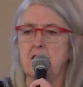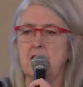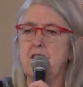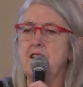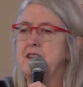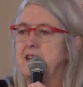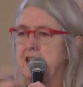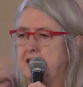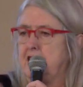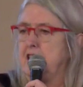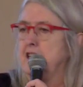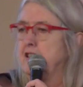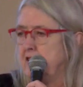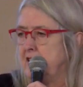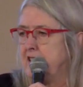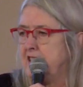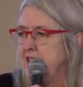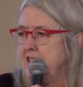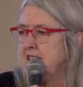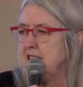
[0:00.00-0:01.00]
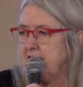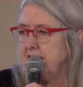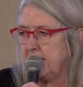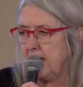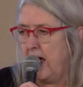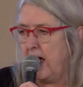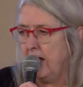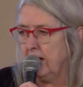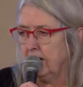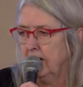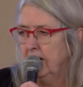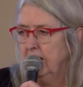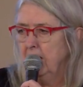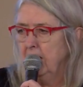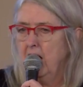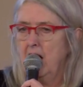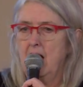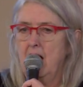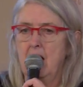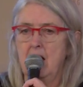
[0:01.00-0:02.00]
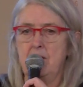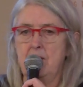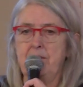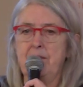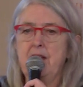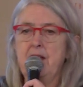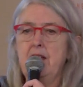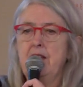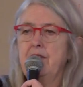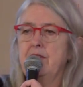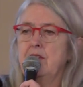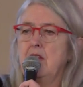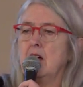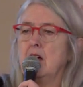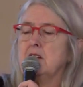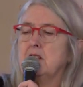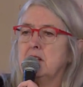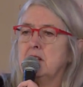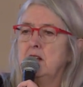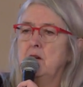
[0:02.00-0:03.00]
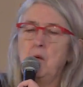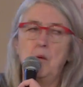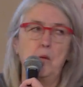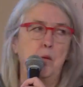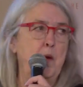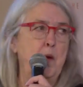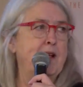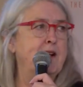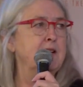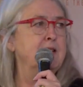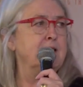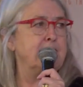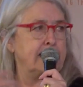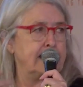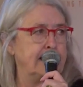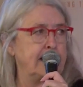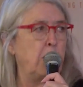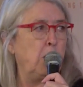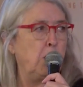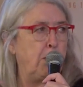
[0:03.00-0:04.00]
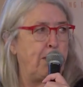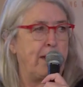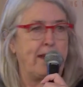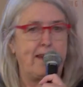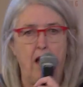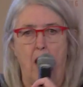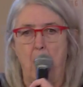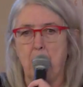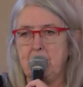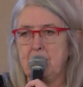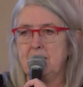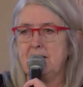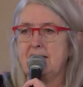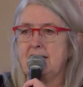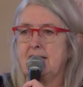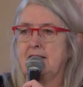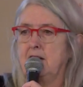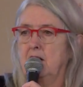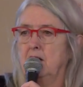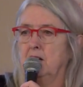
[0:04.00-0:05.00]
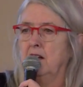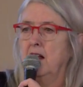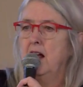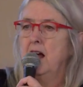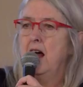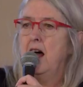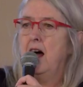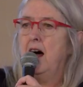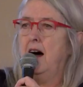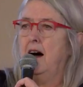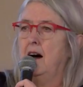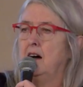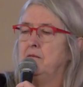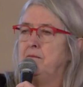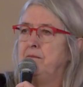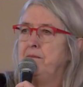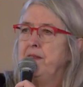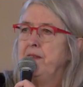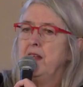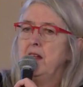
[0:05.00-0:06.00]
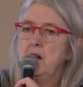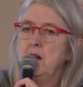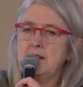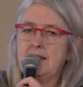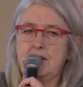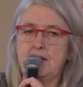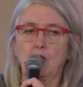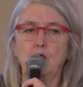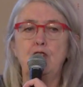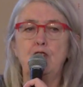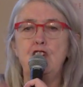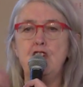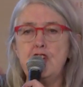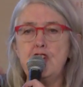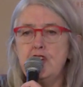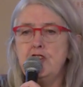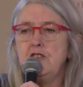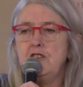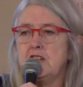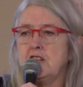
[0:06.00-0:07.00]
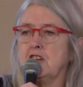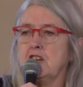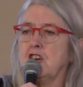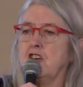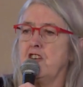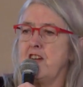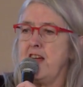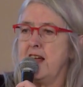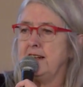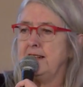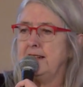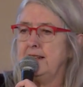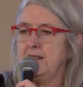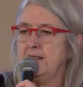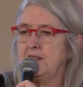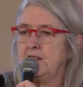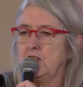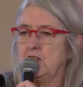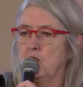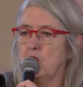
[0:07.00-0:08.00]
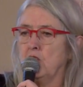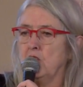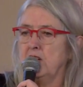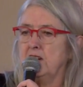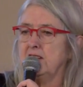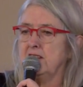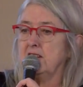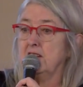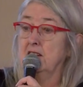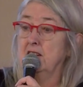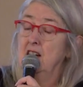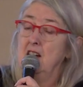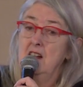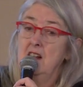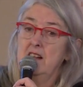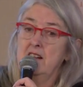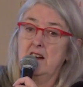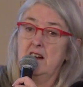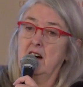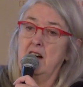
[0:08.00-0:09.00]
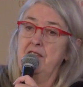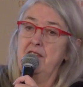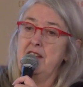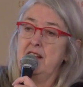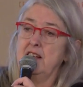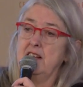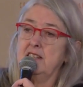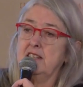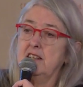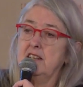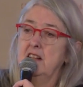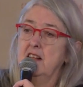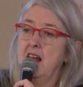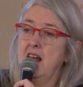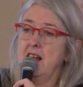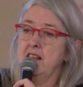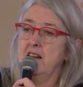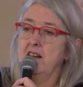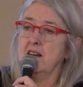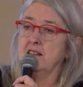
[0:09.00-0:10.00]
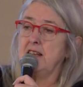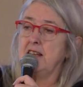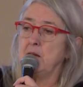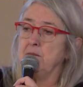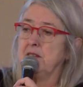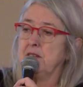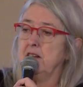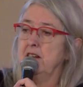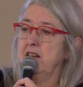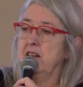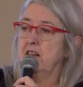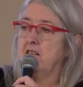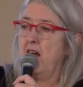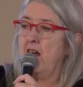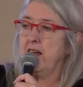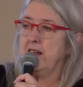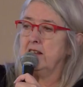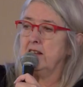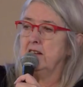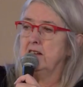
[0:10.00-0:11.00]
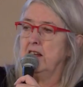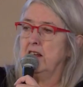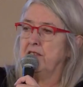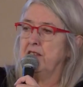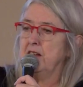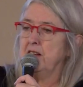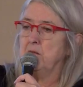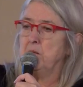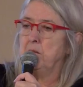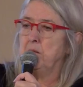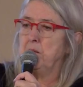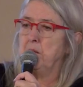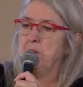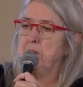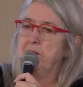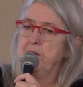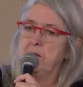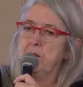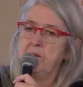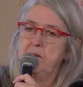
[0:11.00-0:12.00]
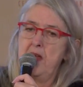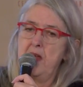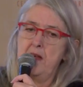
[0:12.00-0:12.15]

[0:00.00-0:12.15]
of the nitty-gritty detail um, that we can still pick up and still, um, still use to create stories. And you know, I think it's, you know, it's absolutely great. And I think that